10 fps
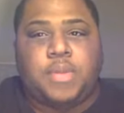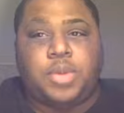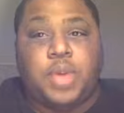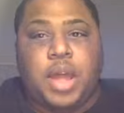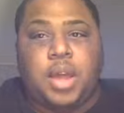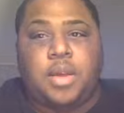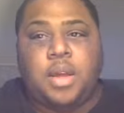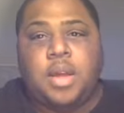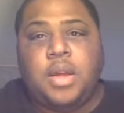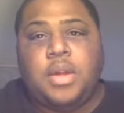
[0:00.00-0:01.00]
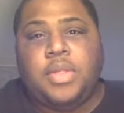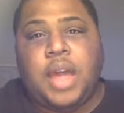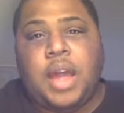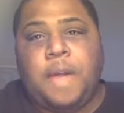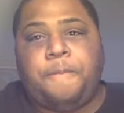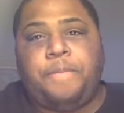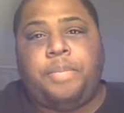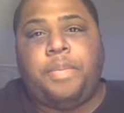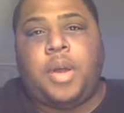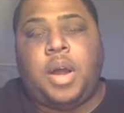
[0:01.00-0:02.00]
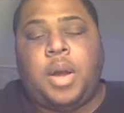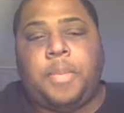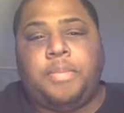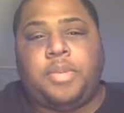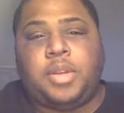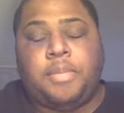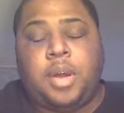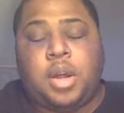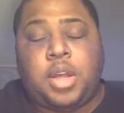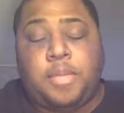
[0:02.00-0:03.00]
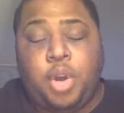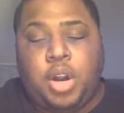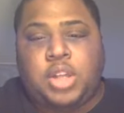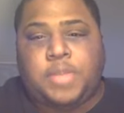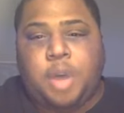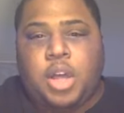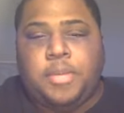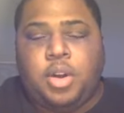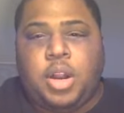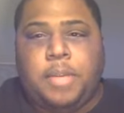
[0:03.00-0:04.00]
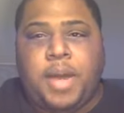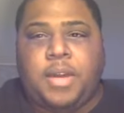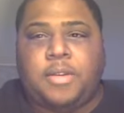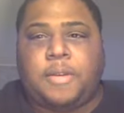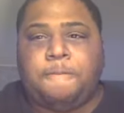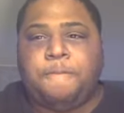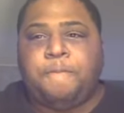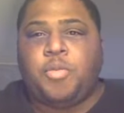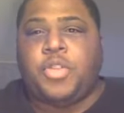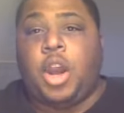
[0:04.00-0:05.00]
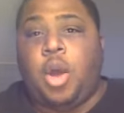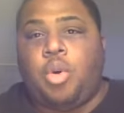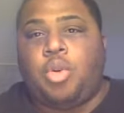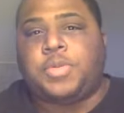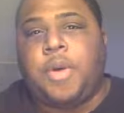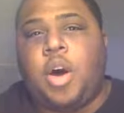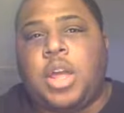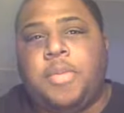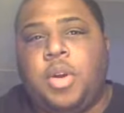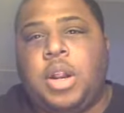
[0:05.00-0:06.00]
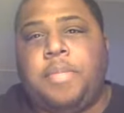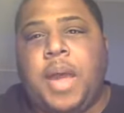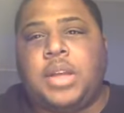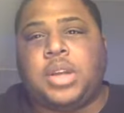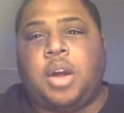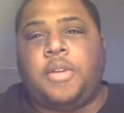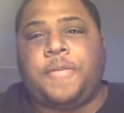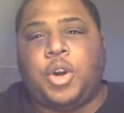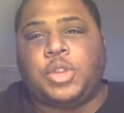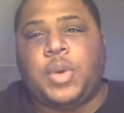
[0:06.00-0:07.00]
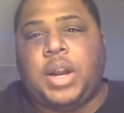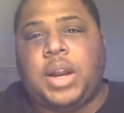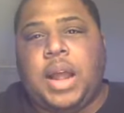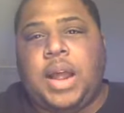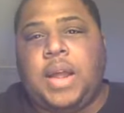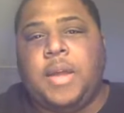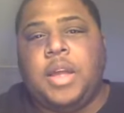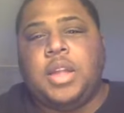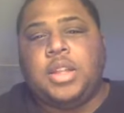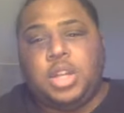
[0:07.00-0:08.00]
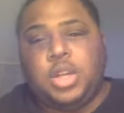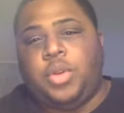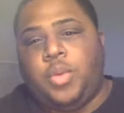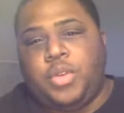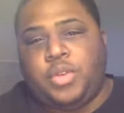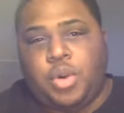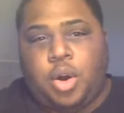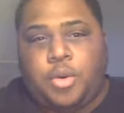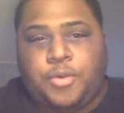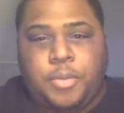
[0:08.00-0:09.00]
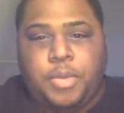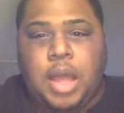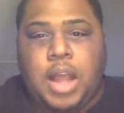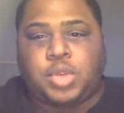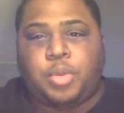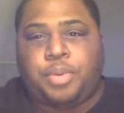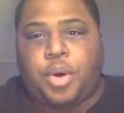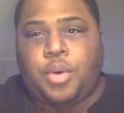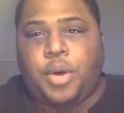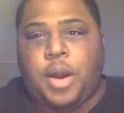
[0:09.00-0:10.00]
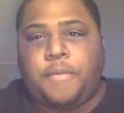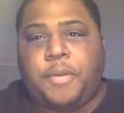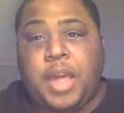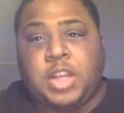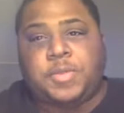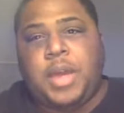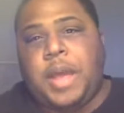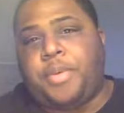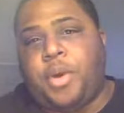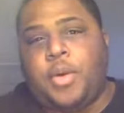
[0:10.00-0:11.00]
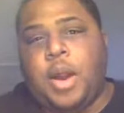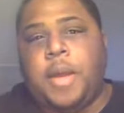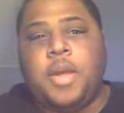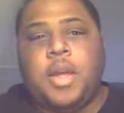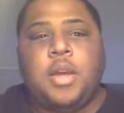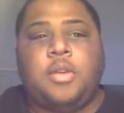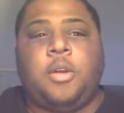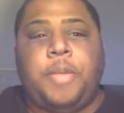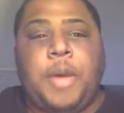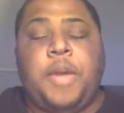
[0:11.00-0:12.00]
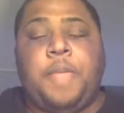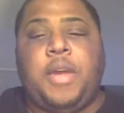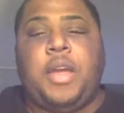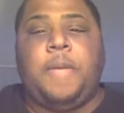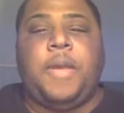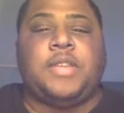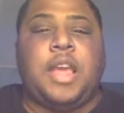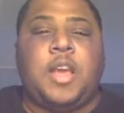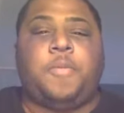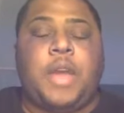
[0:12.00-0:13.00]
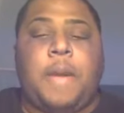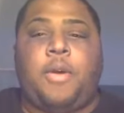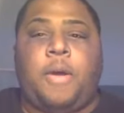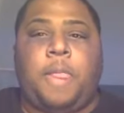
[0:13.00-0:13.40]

today that small community banks, the local small community banks are the first one in line to do the withdrawal from the actual program, from the SBA program. So PPP is the SBA,